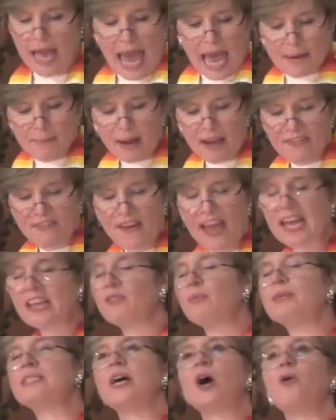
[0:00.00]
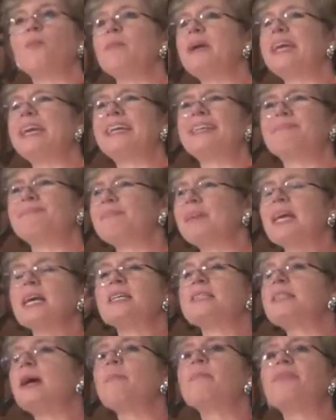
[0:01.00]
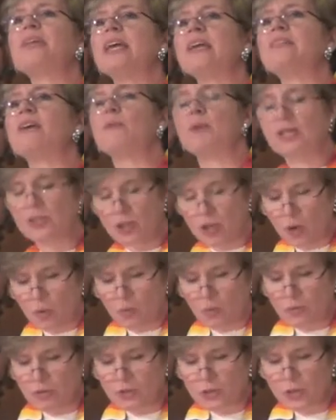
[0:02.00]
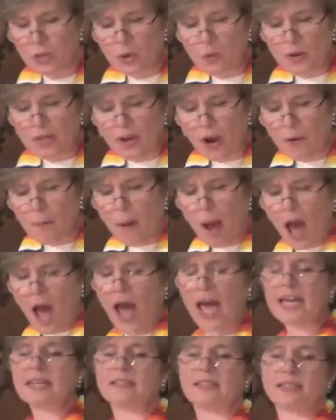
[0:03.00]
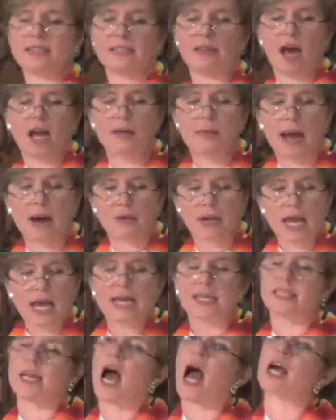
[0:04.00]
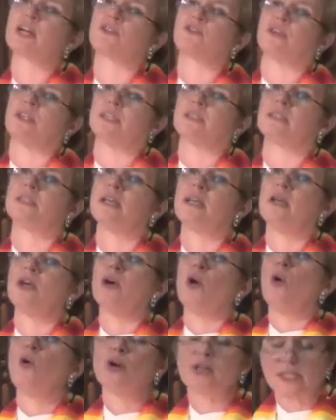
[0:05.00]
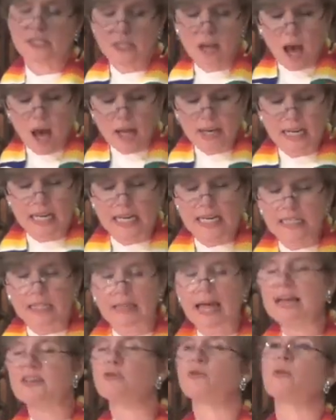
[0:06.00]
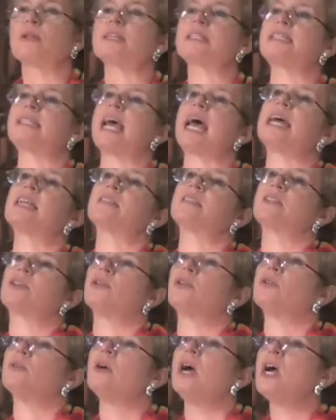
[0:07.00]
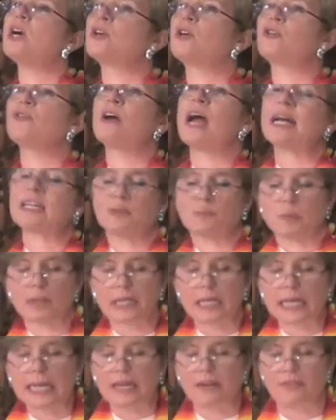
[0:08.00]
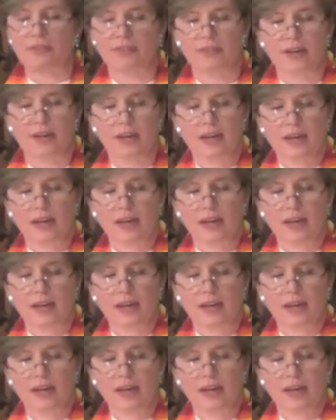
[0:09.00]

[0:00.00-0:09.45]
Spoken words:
And by faith, we don't mean something that we do with our minds. It's not about doctrines, or it's not an intellectual assent to correct belief.